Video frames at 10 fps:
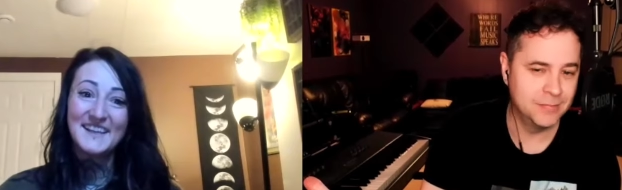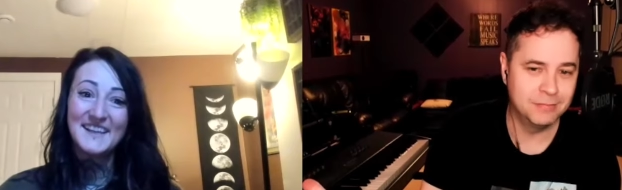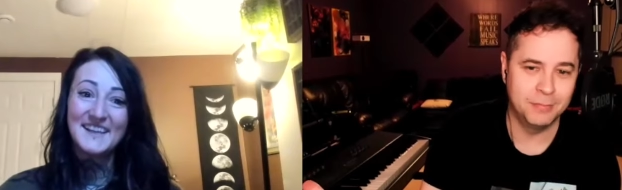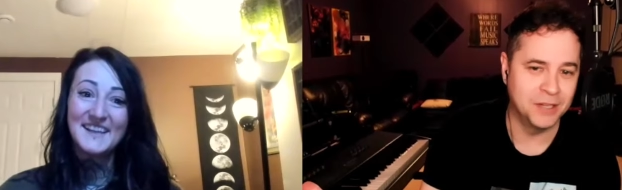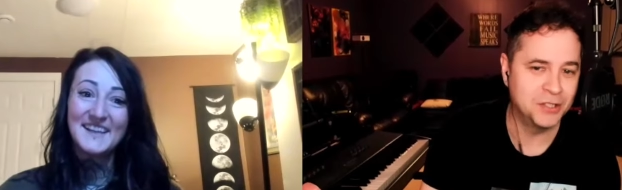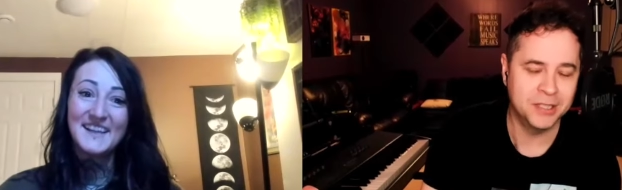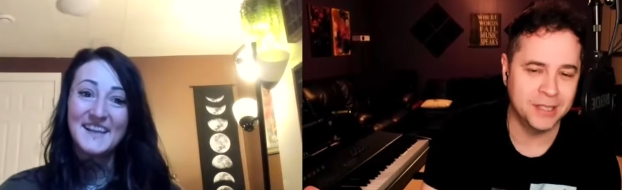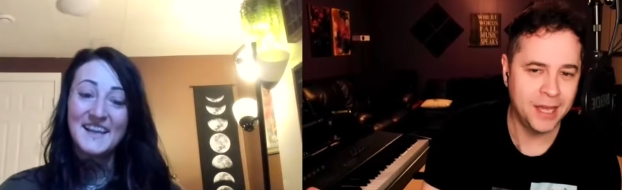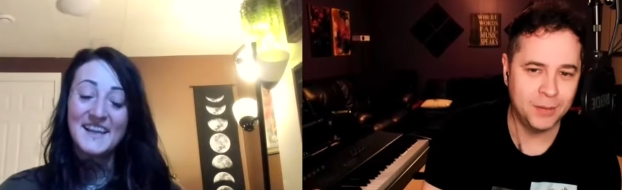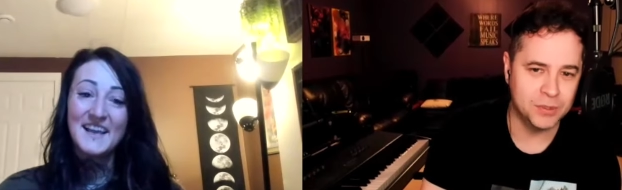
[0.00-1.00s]
Speaker 1: mentioning
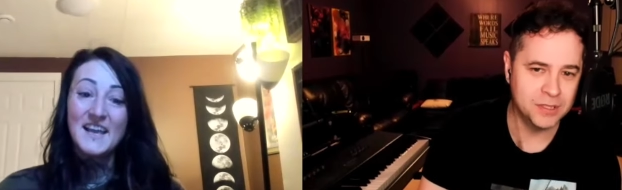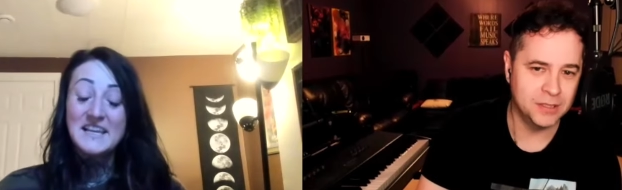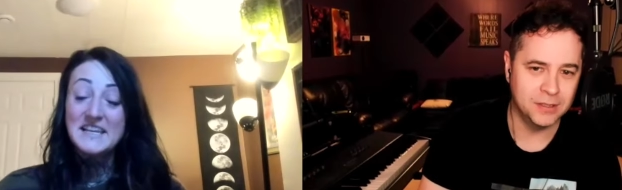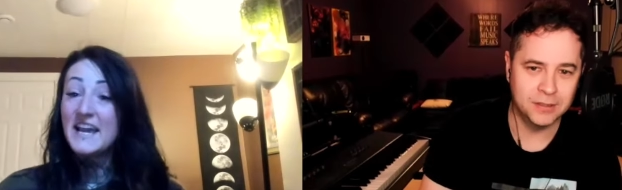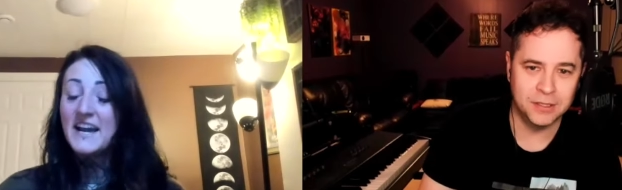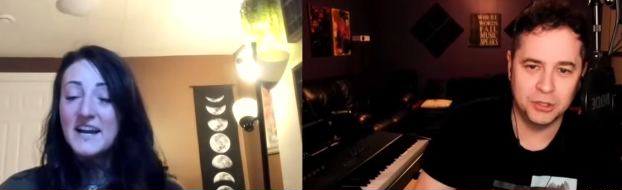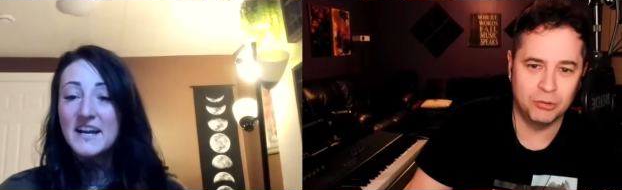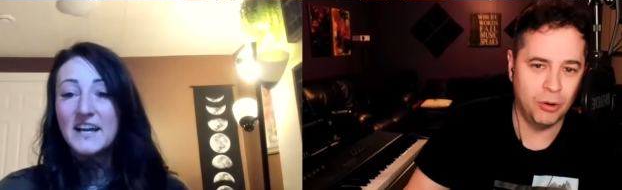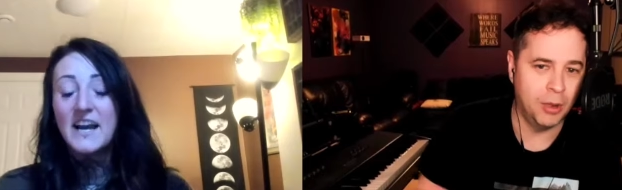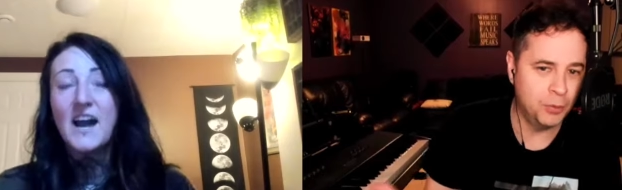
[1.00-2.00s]
that? Was it?
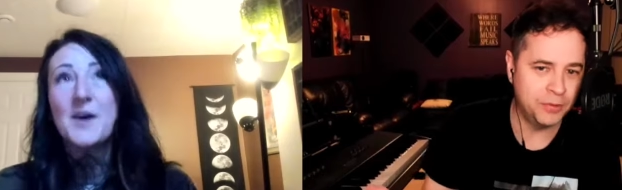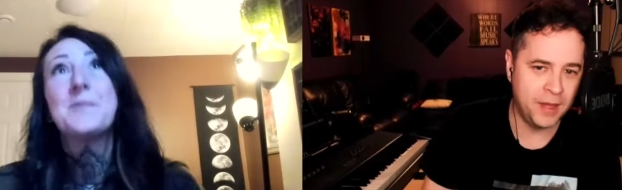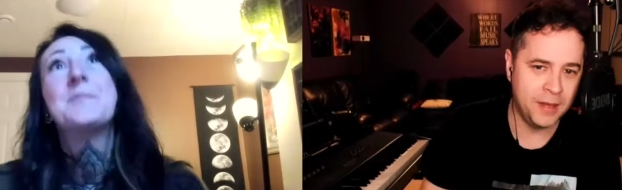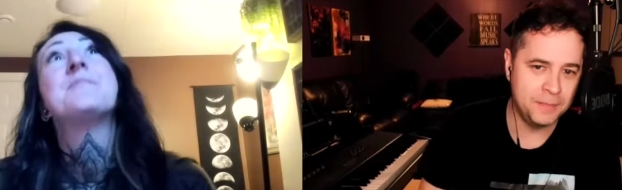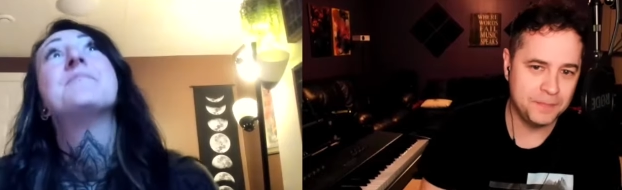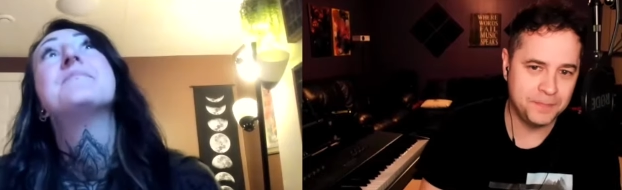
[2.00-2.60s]
Yeah. With that?